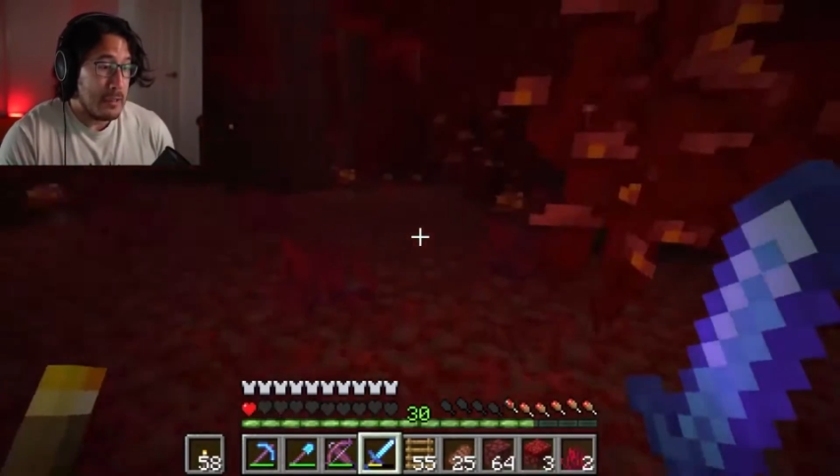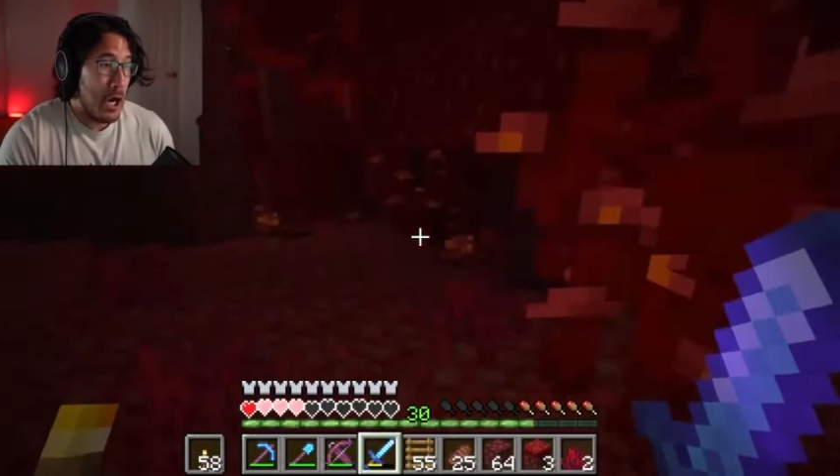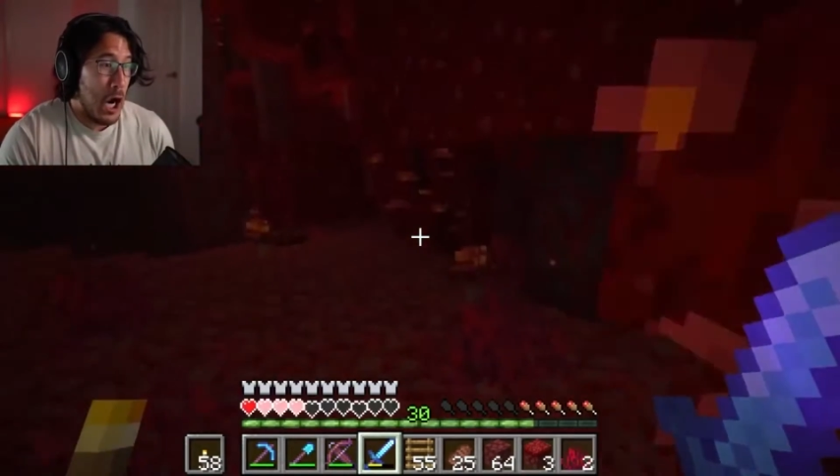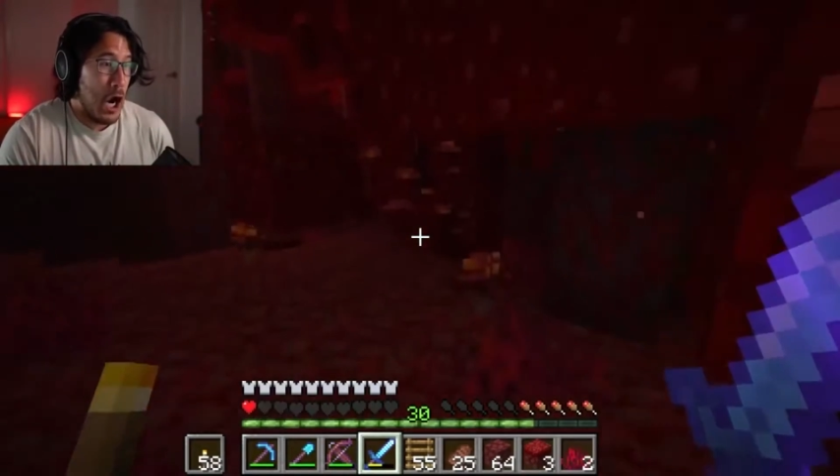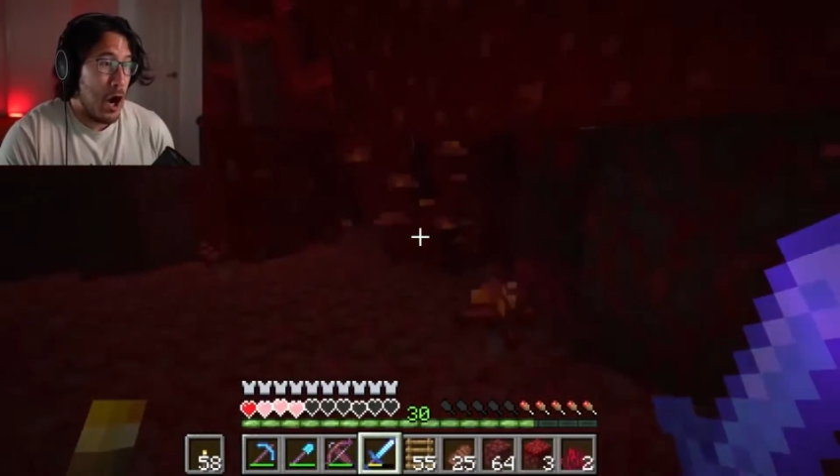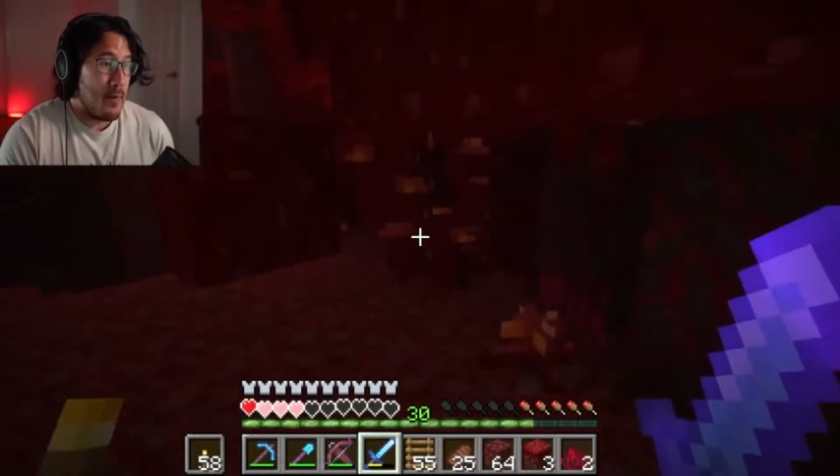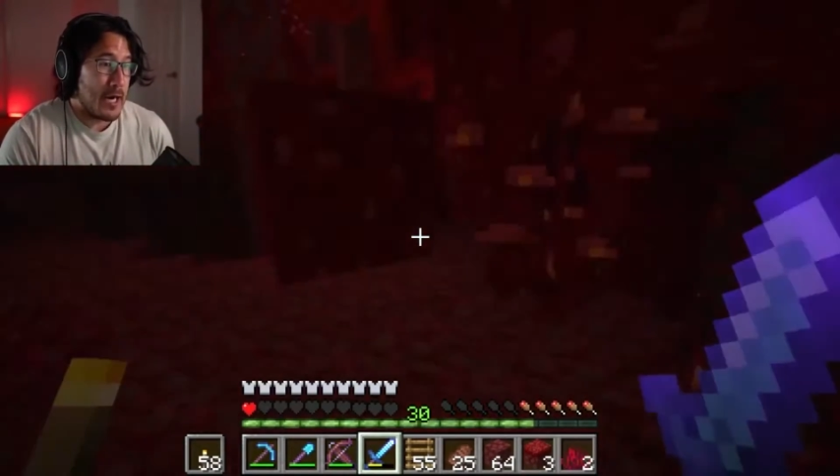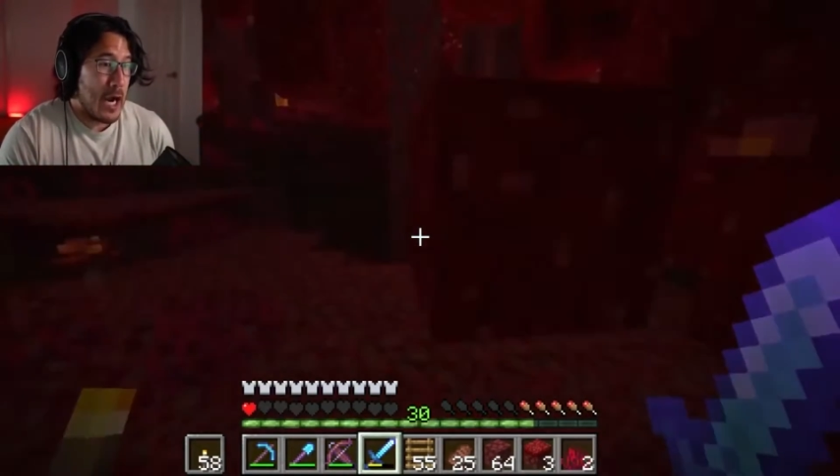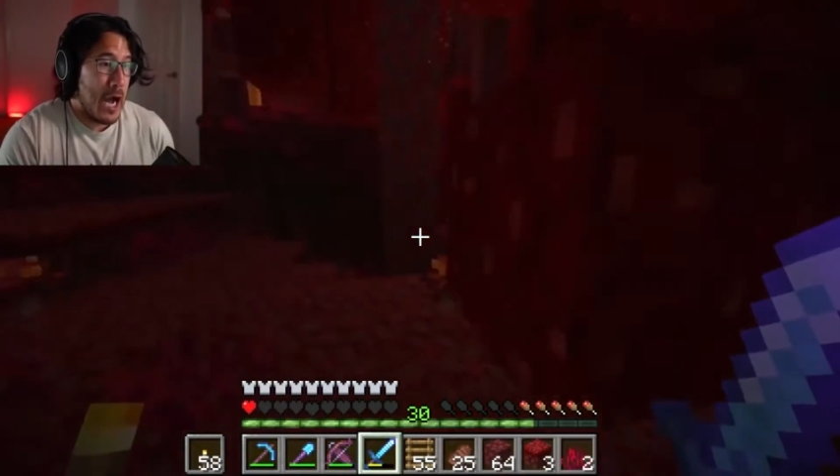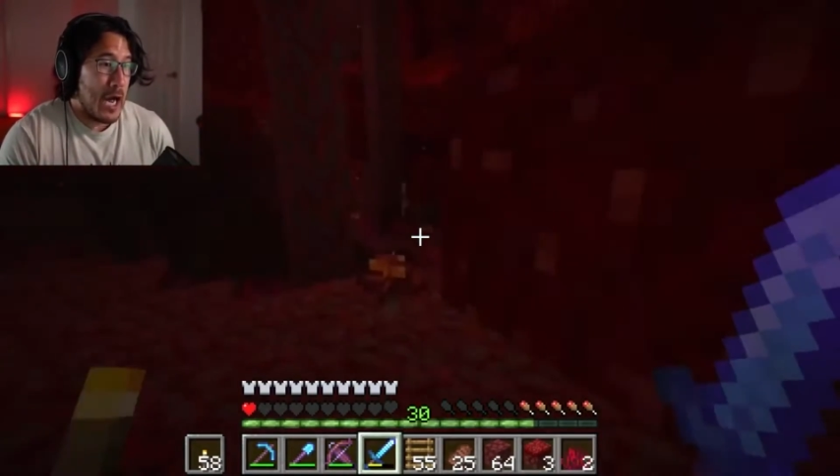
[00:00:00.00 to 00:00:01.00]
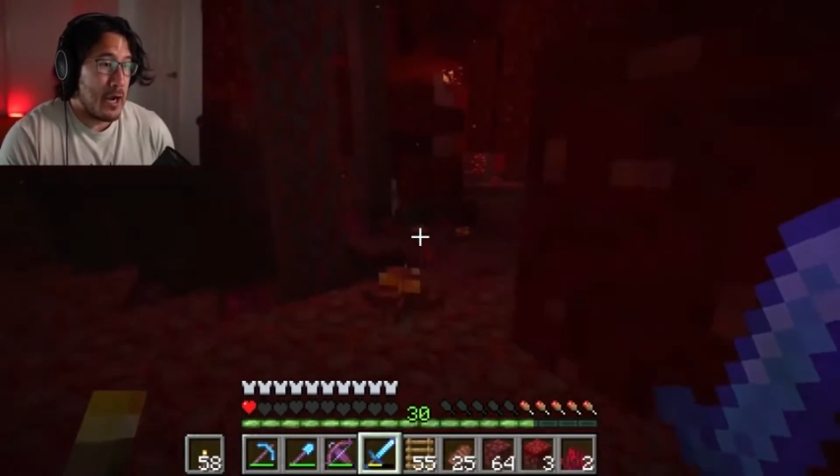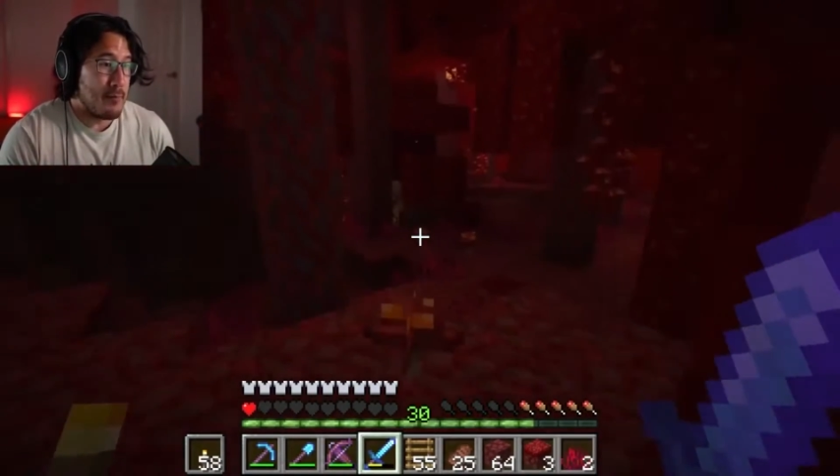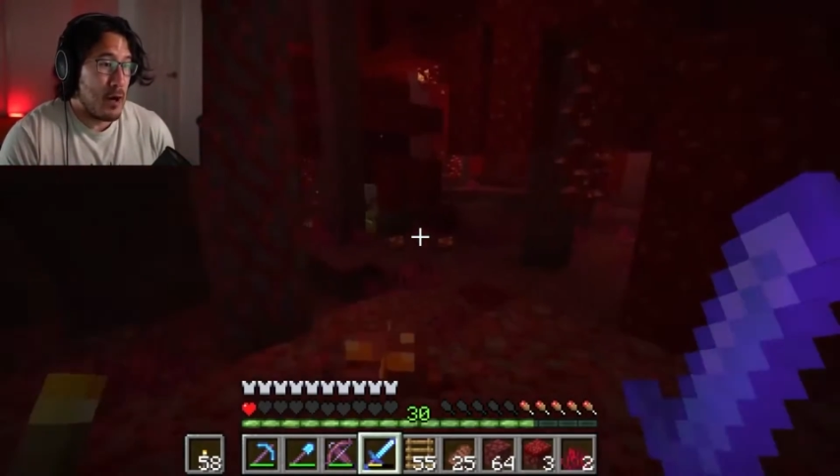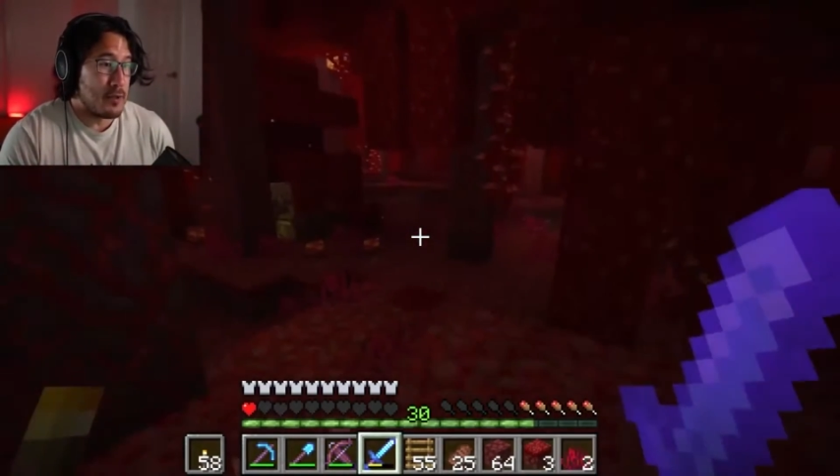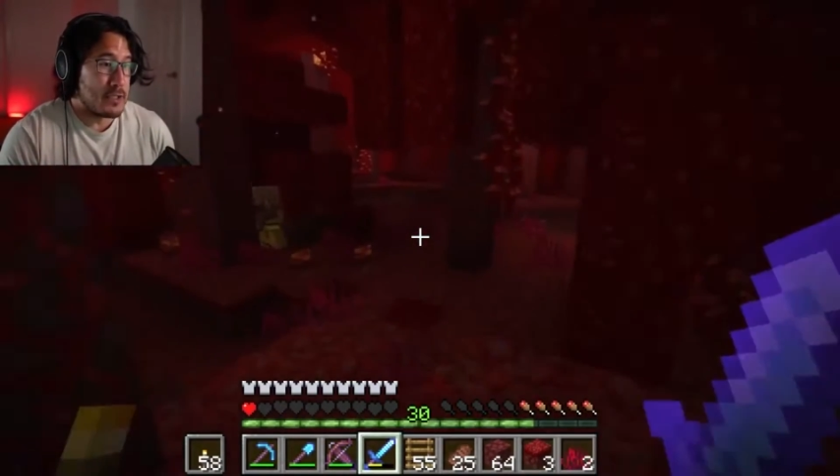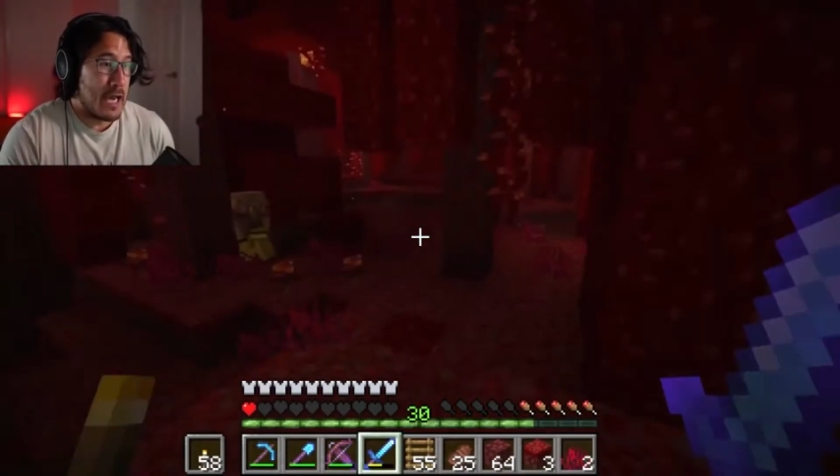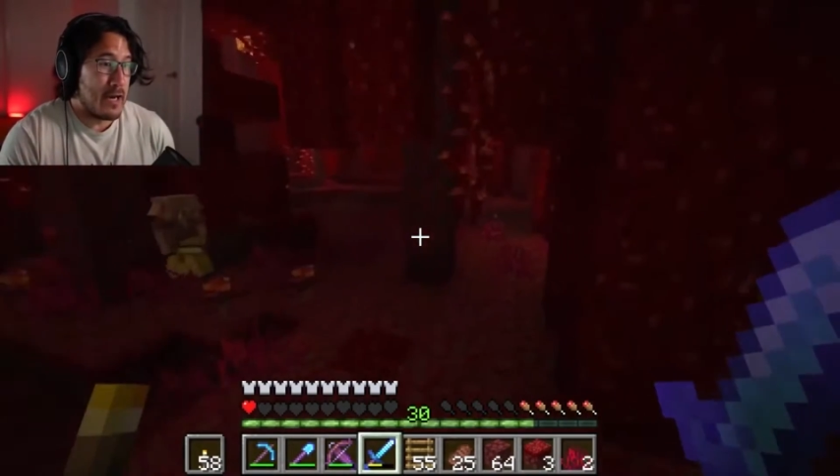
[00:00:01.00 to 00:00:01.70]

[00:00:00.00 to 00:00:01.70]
Oh my god, I'm almost